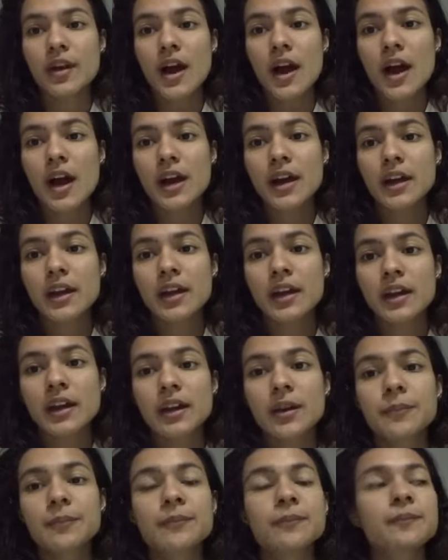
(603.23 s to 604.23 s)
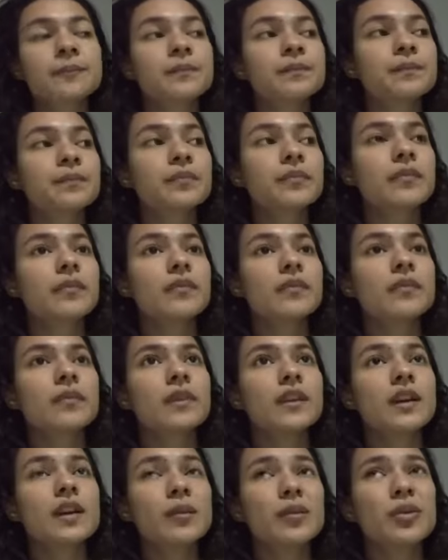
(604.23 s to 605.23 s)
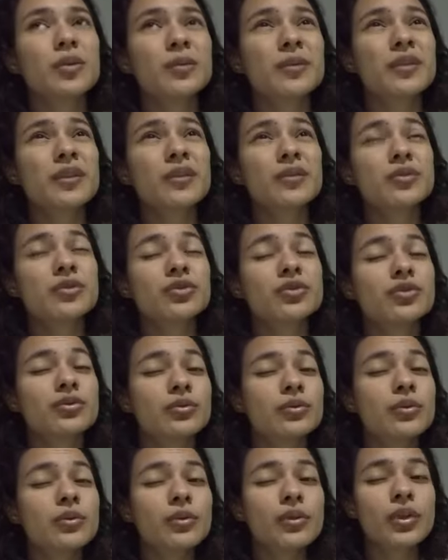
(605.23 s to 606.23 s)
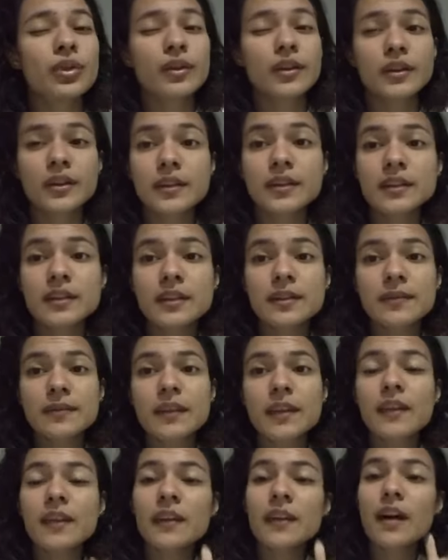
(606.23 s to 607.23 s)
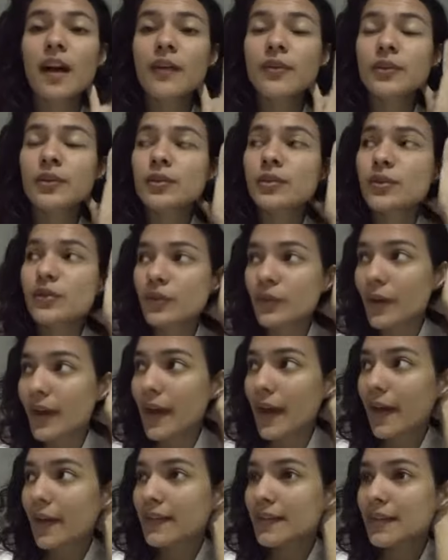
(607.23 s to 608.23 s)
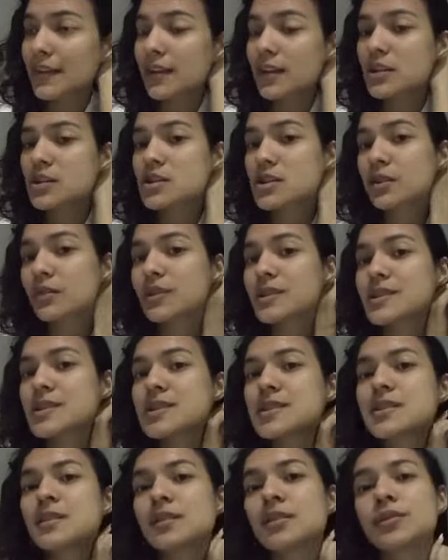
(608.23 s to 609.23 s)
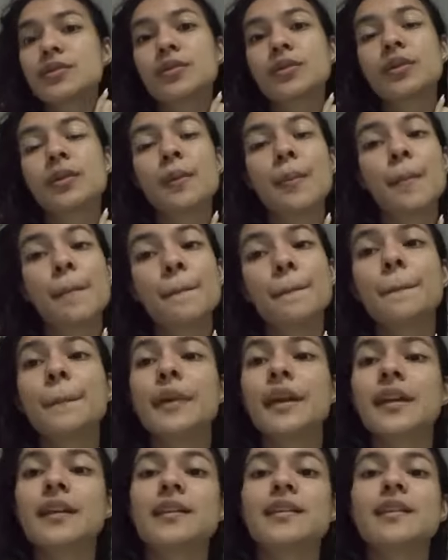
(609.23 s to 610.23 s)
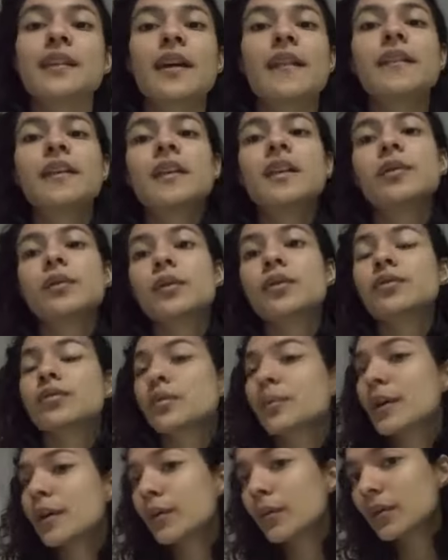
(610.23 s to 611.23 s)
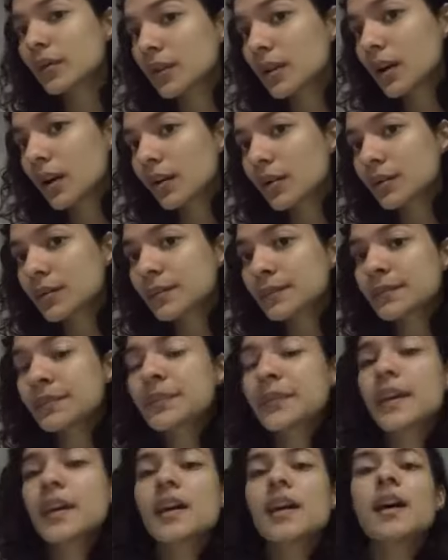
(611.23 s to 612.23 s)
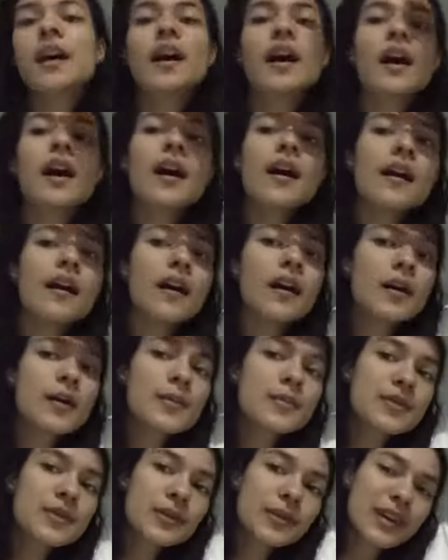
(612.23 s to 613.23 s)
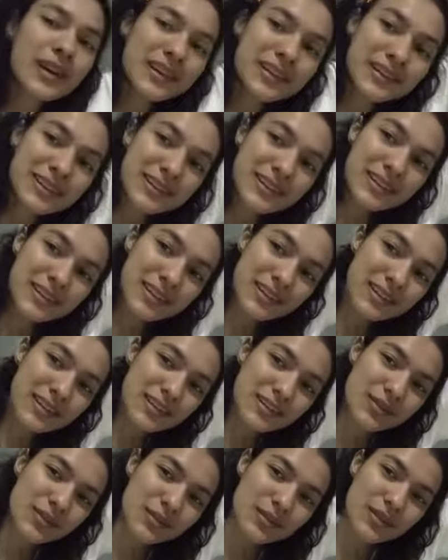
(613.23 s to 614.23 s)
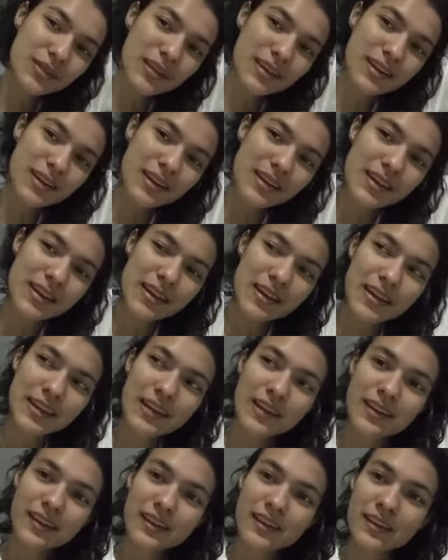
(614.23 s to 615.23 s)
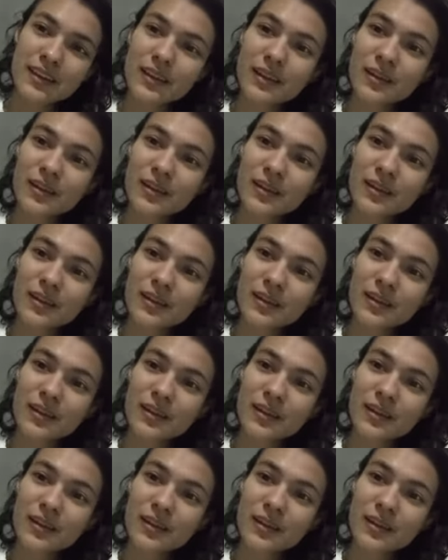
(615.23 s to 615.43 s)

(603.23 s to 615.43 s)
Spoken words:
I came home around 2:30 in the afternoon. So I had lunch, I rested for a bit, and then I went for my workout. So I didn't really